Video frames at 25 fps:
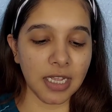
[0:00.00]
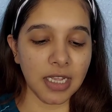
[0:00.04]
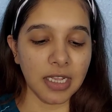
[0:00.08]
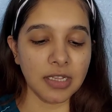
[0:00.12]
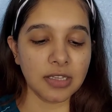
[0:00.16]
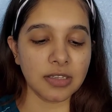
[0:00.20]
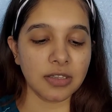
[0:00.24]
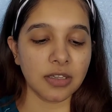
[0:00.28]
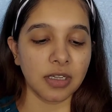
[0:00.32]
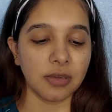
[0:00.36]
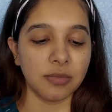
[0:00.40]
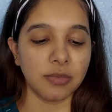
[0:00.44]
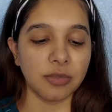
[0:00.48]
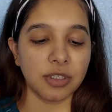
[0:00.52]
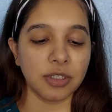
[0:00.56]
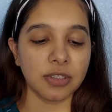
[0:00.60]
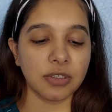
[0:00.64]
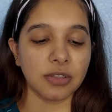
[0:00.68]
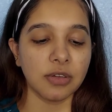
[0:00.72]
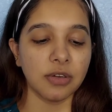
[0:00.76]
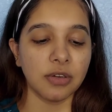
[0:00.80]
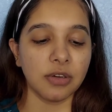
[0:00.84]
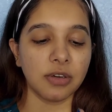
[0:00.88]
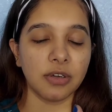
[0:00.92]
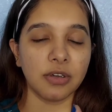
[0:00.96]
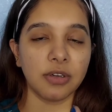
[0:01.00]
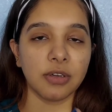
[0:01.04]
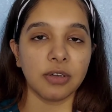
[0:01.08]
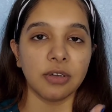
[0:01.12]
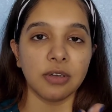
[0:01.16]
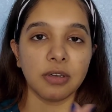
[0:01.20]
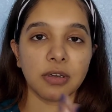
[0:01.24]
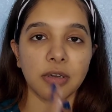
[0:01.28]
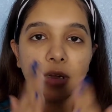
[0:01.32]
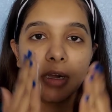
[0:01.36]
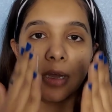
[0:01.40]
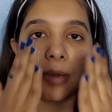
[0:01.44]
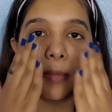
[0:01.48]
So I'm just
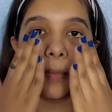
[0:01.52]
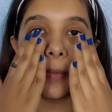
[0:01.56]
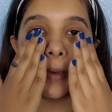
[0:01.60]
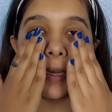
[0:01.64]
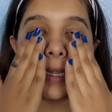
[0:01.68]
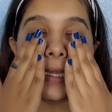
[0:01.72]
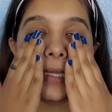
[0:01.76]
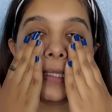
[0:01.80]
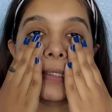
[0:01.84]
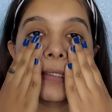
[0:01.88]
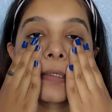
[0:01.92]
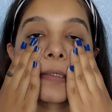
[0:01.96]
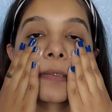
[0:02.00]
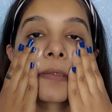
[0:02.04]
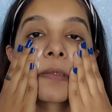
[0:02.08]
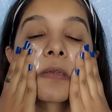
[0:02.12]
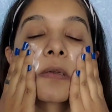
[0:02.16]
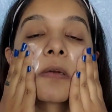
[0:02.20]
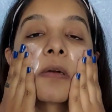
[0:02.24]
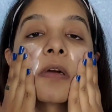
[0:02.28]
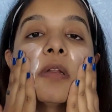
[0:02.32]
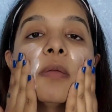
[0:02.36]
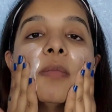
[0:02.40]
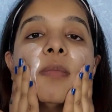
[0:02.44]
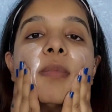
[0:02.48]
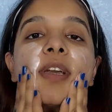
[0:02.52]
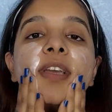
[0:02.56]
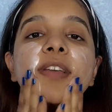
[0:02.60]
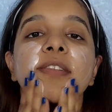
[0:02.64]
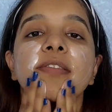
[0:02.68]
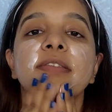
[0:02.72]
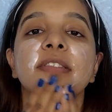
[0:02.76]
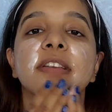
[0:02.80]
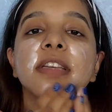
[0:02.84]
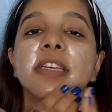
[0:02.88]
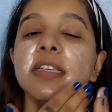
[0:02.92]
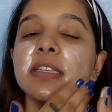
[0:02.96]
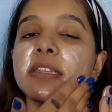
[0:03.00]
gonna apply this on my
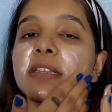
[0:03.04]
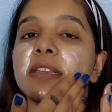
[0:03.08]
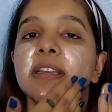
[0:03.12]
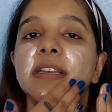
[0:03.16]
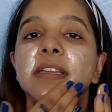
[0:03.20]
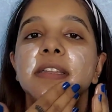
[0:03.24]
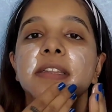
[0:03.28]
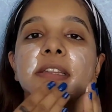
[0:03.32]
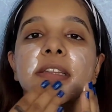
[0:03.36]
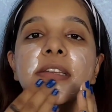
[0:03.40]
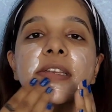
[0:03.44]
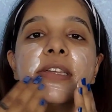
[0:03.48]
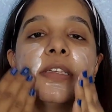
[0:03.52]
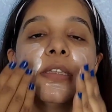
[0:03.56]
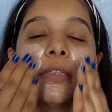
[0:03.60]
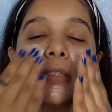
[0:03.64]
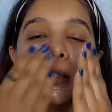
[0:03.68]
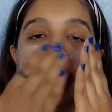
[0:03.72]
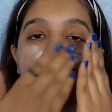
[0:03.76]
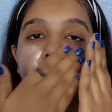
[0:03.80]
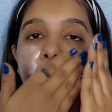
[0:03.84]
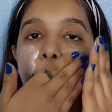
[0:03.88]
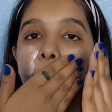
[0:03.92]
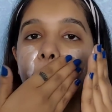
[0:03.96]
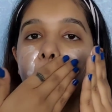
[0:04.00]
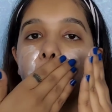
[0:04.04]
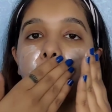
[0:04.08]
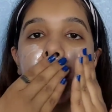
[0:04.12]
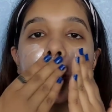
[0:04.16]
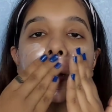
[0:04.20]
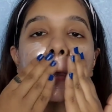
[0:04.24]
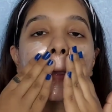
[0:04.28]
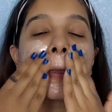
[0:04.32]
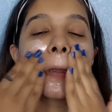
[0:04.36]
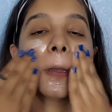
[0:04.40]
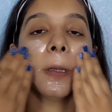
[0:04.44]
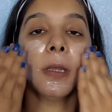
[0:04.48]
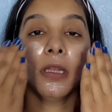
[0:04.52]
face like this.
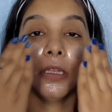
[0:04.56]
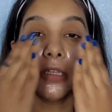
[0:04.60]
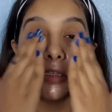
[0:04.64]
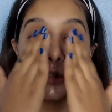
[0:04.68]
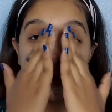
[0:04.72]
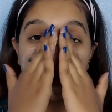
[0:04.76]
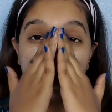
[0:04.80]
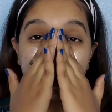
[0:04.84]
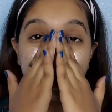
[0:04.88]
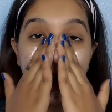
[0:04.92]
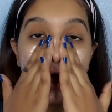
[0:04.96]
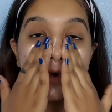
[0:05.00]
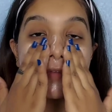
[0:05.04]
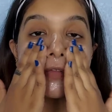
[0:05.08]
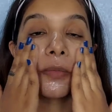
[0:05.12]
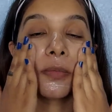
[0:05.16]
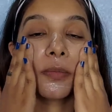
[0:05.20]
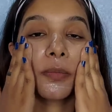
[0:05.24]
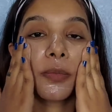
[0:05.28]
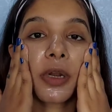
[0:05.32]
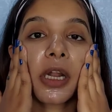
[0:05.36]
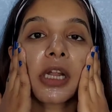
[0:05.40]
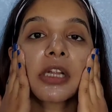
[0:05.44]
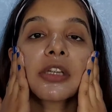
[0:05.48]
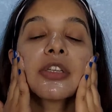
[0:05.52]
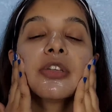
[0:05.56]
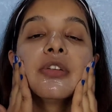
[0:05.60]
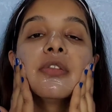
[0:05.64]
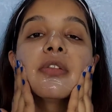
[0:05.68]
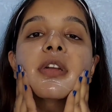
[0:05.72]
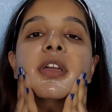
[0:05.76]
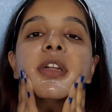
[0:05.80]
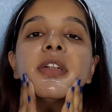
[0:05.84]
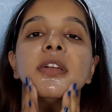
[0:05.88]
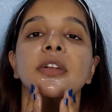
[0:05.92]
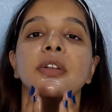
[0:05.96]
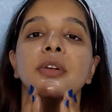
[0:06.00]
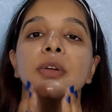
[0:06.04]
If you have a brush, you
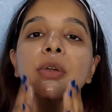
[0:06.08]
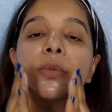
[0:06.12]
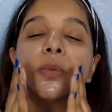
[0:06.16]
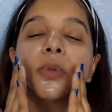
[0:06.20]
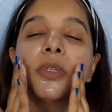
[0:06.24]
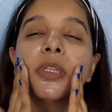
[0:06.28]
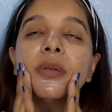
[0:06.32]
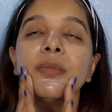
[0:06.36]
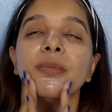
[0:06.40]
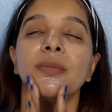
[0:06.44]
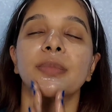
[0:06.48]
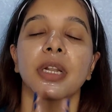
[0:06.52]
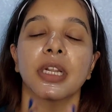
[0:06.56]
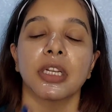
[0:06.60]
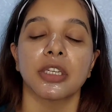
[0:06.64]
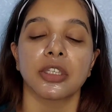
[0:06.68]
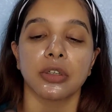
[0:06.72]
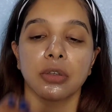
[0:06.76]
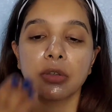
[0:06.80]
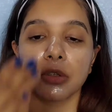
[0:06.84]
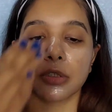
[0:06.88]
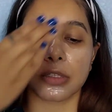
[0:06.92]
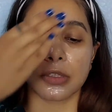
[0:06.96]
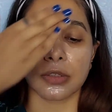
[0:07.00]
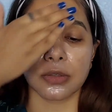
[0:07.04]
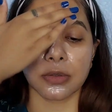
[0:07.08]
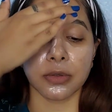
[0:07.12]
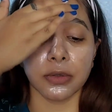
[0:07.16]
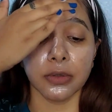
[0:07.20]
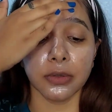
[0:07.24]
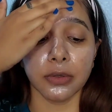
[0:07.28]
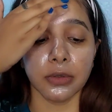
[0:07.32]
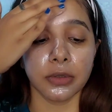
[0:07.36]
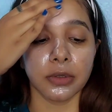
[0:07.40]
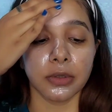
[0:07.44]
can do it with a brush also.